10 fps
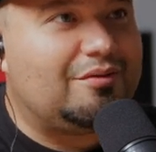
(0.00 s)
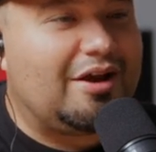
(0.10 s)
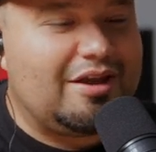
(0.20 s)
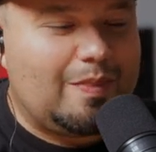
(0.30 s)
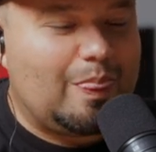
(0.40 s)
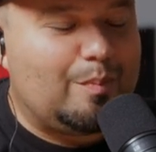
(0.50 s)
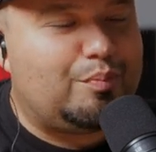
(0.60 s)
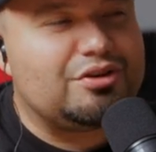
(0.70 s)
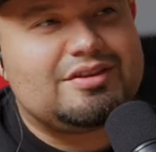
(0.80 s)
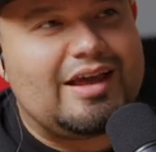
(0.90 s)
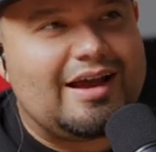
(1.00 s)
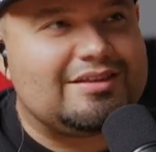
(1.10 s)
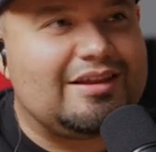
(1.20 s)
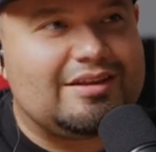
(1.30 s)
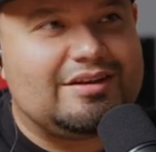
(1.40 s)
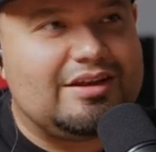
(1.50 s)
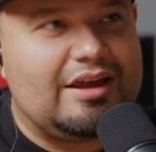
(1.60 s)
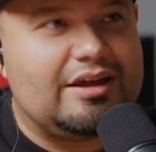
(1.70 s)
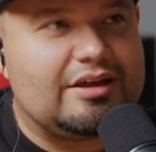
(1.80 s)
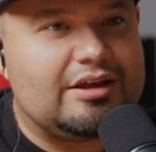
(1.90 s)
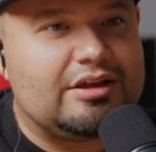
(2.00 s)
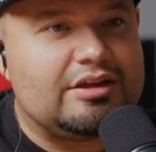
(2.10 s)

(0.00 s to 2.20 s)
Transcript: Right. But at the end of the day,